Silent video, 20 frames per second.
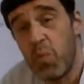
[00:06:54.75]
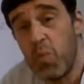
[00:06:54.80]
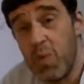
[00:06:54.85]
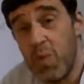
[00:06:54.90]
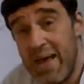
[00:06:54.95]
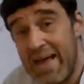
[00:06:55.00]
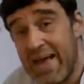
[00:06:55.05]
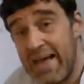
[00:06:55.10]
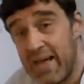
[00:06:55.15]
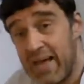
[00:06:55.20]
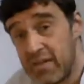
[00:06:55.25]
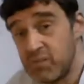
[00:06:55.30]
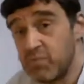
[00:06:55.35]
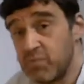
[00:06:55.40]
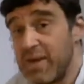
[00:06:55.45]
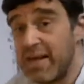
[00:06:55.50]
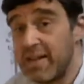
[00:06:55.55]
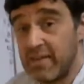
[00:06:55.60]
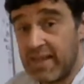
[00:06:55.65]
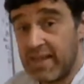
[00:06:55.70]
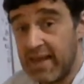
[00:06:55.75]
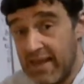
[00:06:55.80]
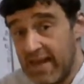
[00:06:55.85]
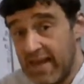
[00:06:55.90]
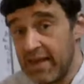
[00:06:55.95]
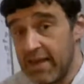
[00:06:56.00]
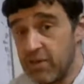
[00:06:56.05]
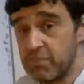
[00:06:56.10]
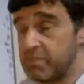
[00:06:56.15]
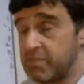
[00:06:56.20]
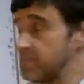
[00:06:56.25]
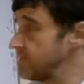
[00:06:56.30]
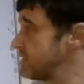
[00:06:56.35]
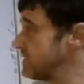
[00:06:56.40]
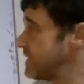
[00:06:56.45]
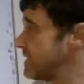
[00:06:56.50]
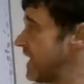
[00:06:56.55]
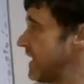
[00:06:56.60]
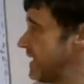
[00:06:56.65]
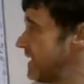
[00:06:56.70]
where as well, like hanging up in the
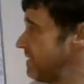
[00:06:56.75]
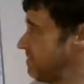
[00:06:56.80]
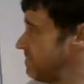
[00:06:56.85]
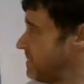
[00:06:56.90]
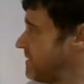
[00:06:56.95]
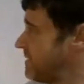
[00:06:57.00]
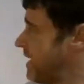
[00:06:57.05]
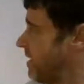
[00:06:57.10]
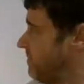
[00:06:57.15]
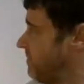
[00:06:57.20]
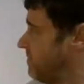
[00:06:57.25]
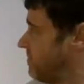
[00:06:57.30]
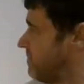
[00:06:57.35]
sky. So